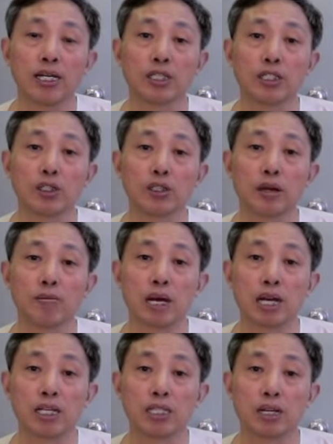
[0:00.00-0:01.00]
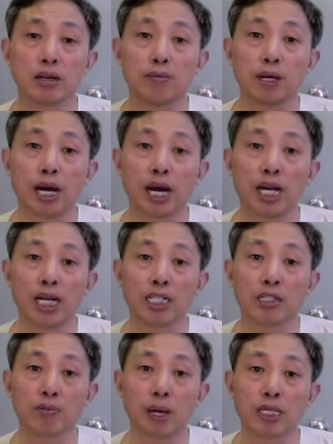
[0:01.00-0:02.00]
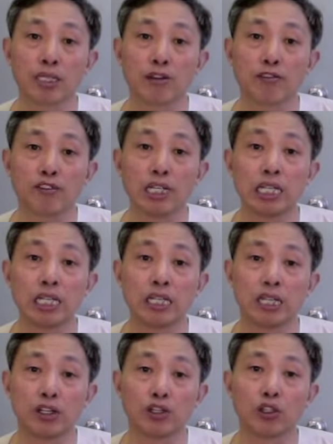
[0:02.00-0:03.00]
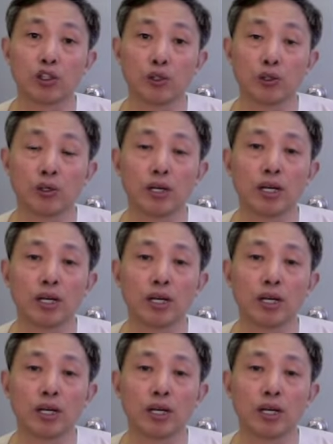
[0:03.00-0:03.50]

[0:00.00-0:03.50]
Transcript: so they make some unexpected feeling there too.